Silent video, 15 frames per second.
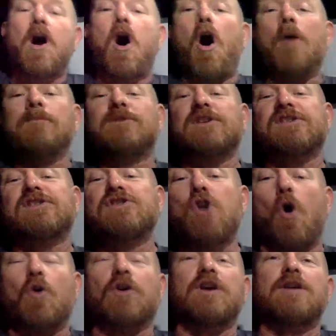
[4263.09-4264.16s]
I'm just
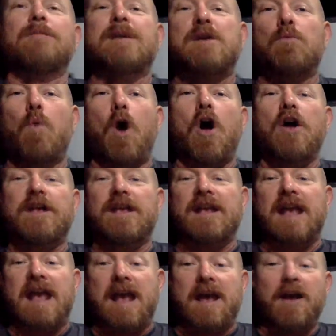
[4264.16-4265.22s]
not going to be working
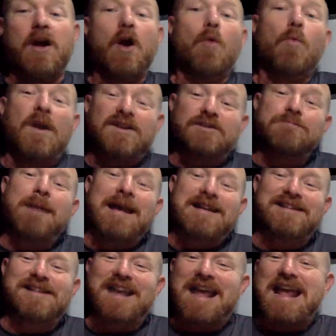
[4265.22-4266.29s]
here, which
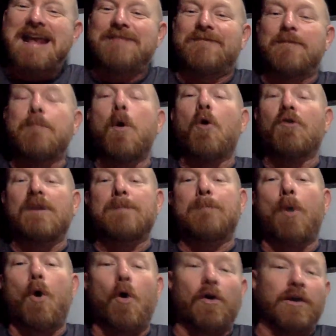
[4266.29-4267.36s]
makes it even more
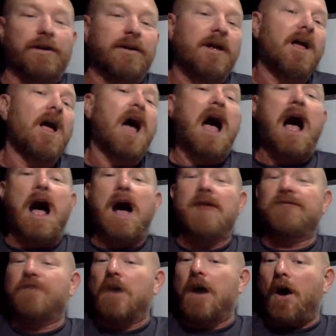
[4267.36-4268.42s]
important
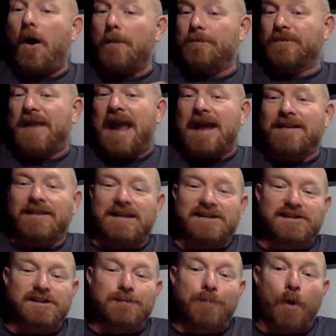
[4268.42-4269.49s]
that I'm getting
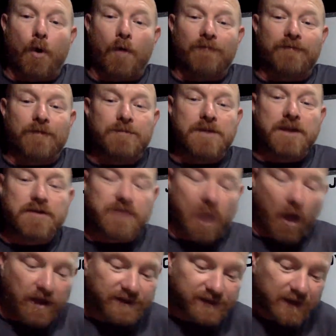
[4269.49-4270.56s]
this support from you
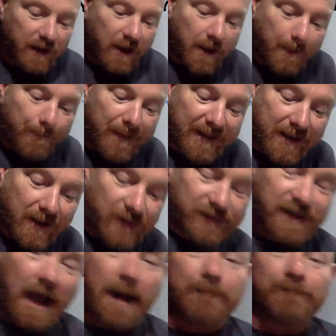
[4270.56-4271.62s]
guys, because